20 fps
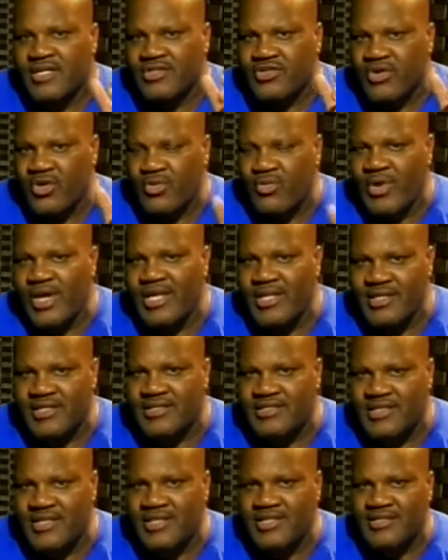your
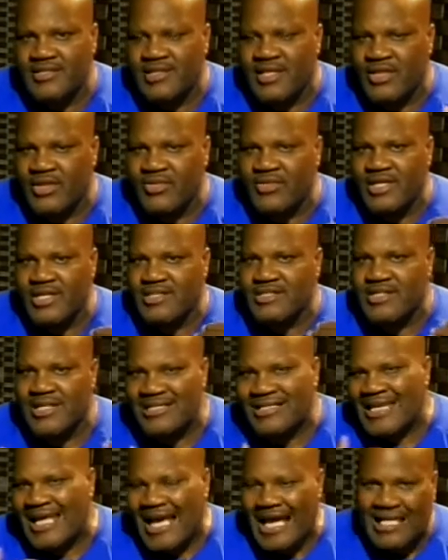weaknesses, and do this
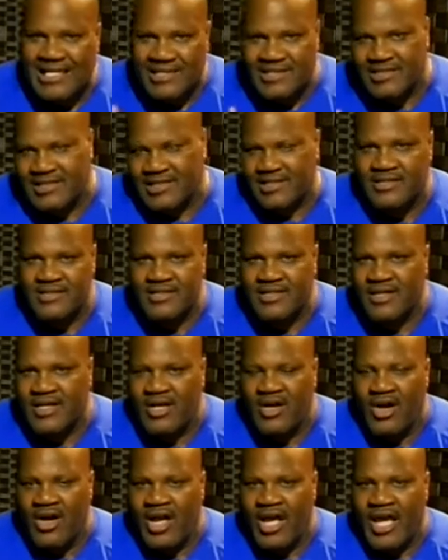analysis
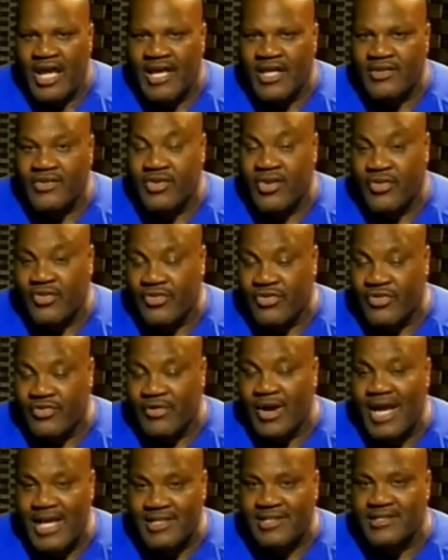and the threats